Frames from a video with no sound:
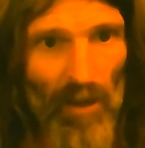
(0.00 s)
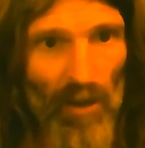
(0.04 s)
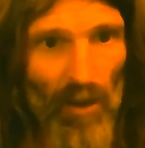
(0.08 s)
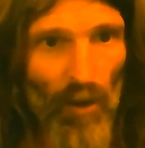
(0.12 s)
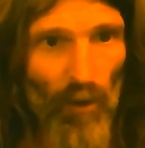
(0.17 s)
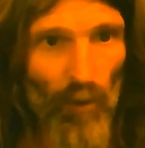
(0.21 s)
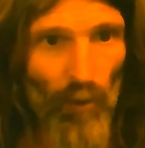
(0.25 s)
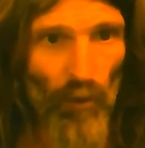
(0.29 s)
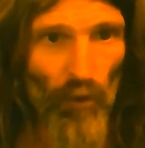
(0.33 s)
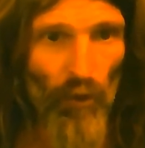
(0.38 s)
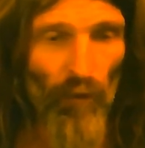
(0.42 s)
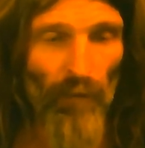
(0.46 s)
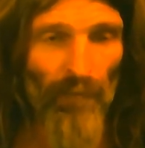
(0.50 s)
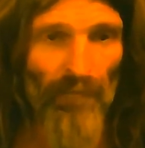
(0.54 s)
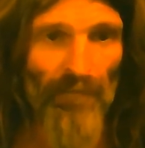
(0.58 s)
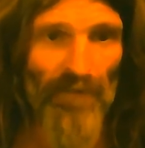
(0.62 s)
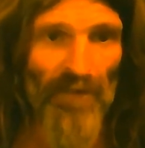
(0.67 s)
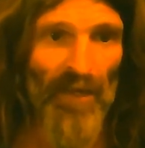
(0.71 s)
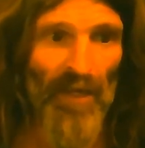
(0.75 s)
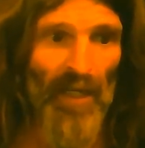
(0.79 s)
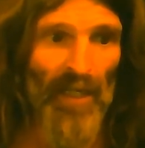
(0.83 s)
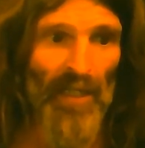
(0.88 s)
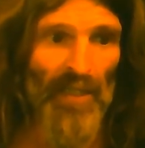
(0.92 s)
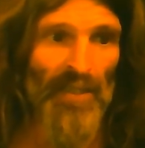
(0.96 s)

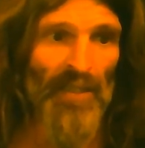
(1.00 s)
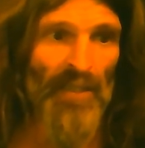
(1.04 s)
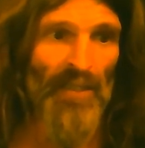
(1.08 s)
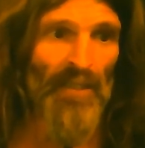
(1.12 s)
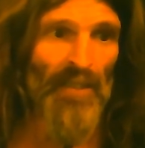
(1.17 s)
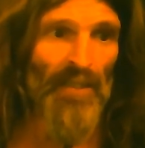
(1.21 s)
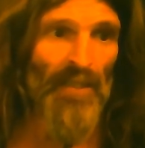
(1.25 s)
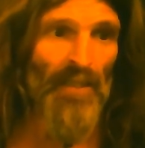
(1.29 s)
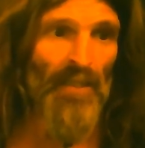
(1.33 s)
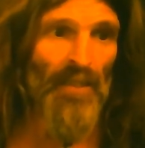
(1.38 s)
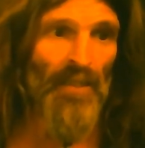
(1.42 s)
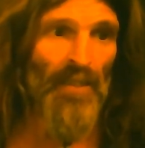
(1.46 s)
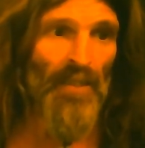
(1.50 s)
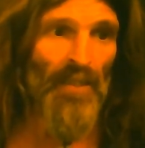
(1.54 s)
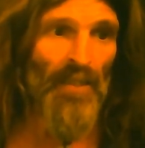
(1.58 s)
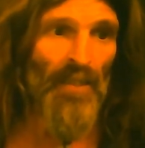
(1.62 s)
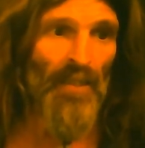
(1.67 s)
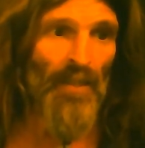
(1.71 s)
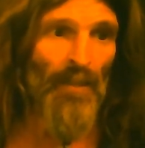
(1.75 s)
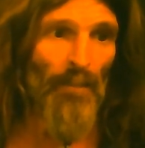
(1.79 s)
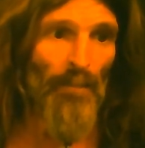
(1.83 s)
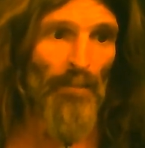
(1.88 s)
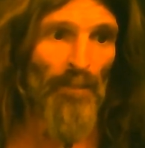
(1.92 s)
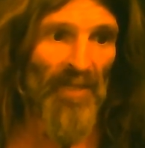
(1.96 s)
Rufus,
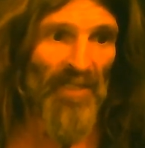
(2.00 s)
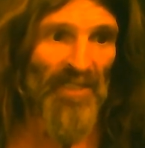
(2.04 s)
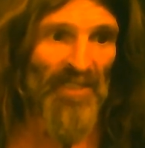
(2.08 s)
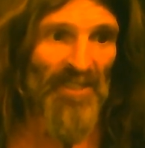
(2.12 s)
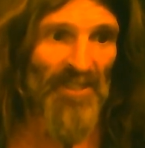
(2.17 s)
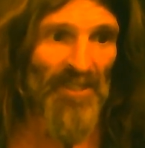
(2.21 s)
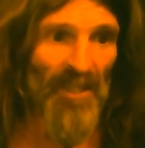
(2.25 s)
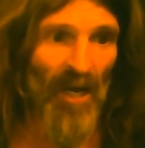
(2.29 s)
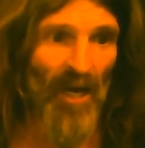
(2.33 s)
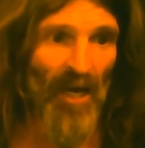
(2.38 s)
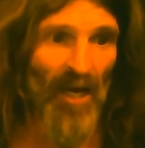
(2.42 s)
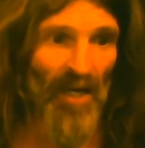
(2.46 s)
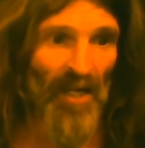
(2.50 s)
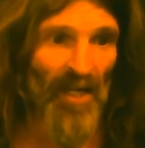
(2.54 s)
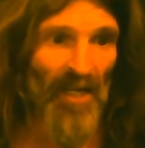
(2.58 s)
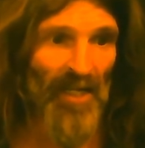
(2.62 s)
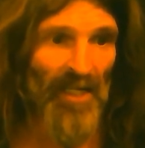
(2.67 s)
Masonic,